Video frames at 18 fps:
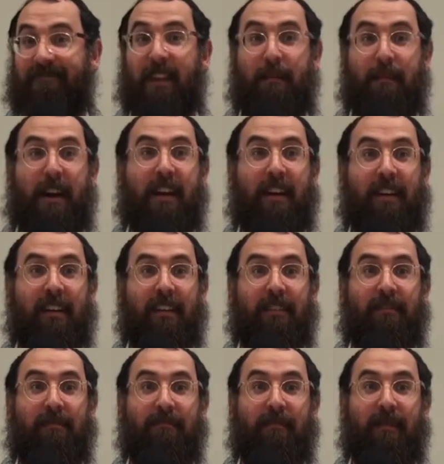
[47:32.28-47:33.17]
The
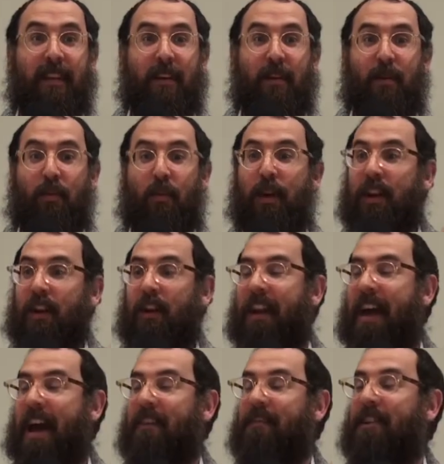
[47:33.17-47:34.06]
American. We
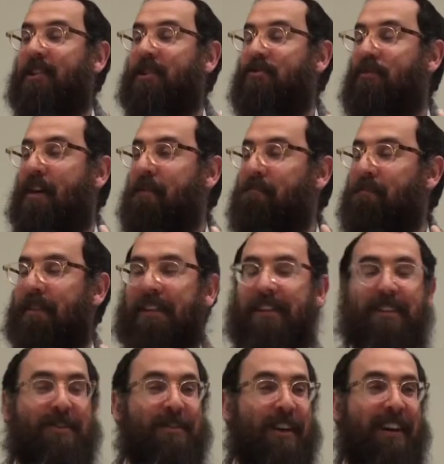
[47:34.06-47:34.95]
don't have a Trump in
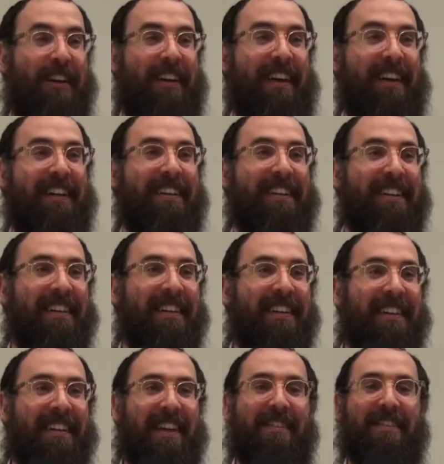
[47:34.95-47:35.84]
Australia.
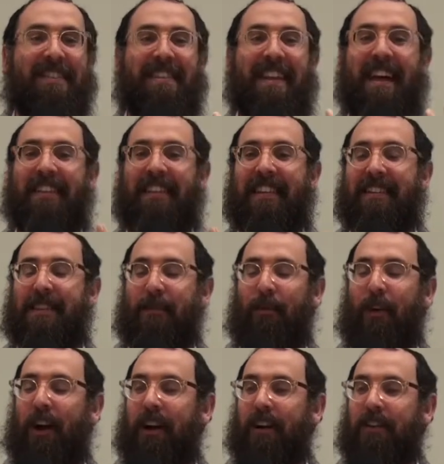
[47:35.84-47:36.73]
There is nothing to
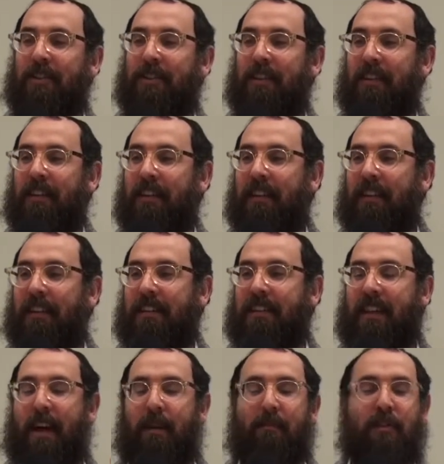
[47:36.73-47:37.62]
watch.
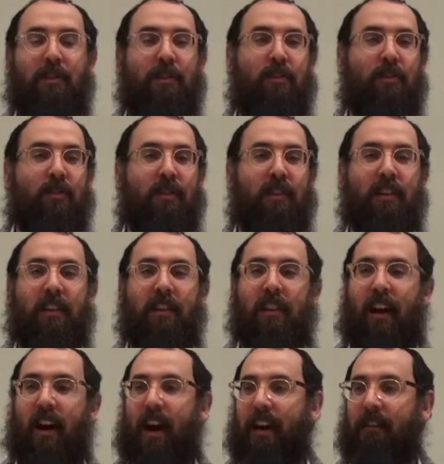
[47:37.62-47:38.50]
Some union
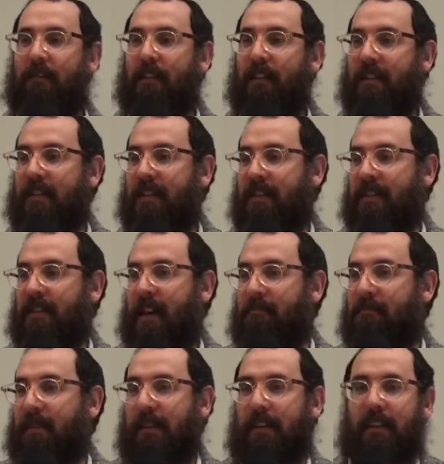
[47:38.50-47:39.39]
guy versus
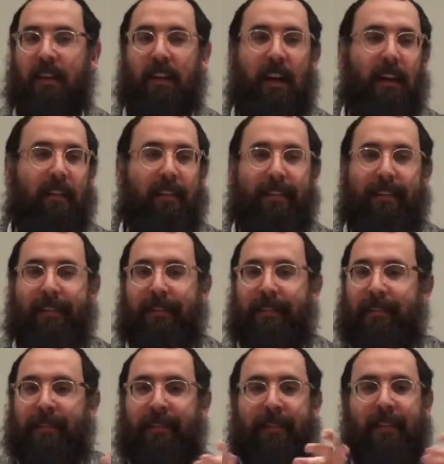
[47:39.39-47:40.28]
some millionaire.
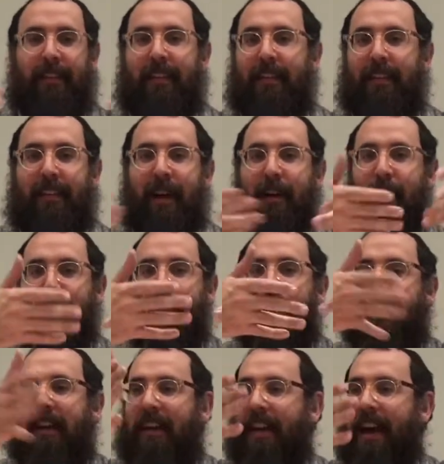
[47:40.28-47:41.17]
Like, go
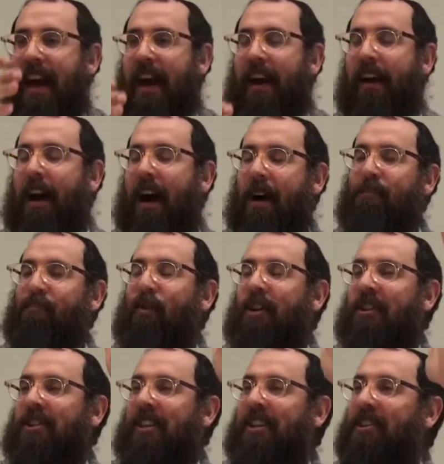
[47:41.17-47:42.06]
work it out. I'm
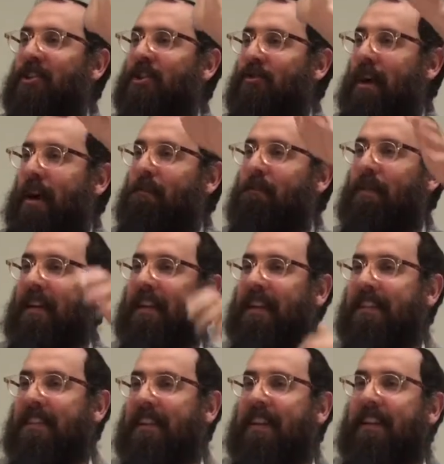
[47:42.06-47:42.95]
watching Trump and
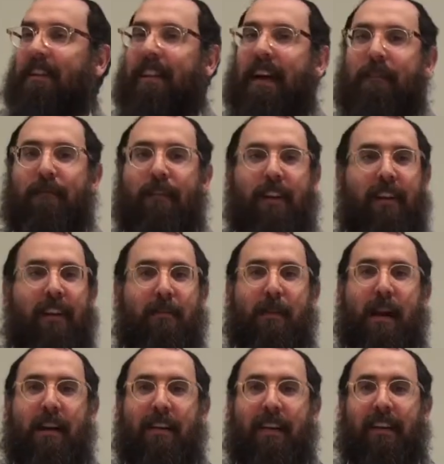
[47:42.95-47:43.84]
his little African
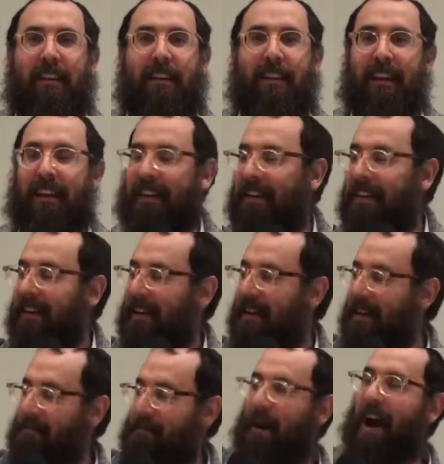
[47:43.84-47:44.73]
American, you know.
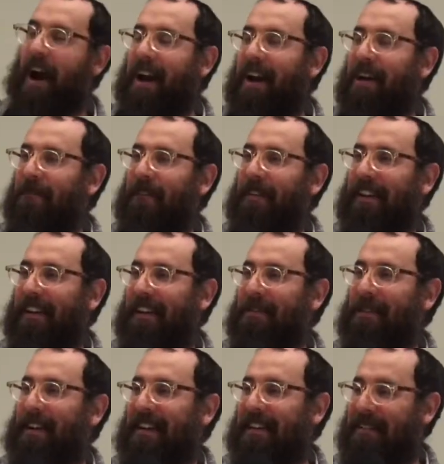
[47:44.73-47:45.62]
My African
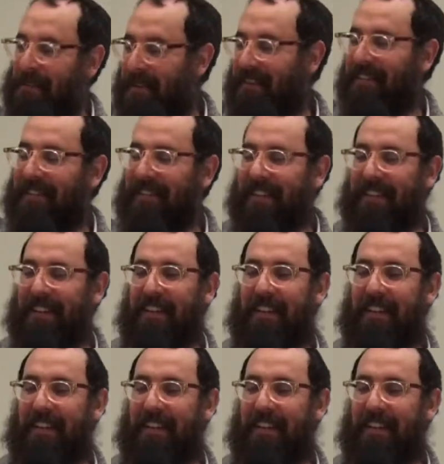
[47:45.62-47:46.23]
American.